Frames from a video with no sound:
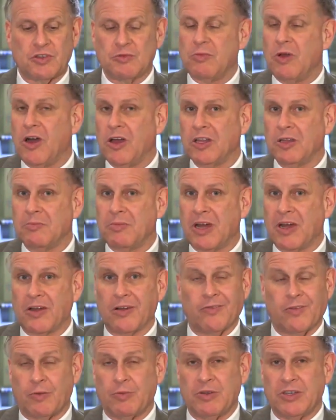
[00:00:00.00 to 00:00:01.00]
small
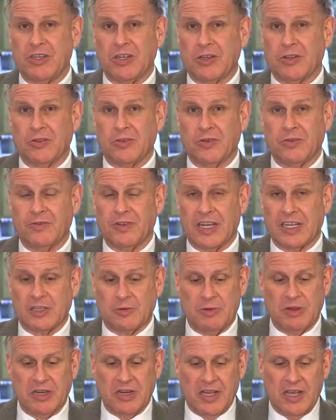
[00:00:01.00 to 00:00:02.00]
amount of a particular
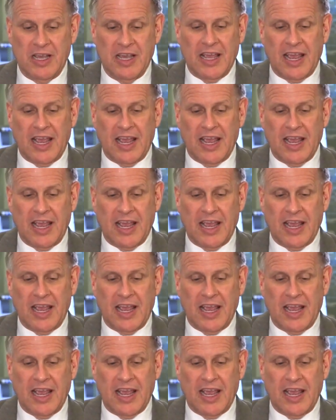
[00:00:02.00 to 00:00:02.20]
investment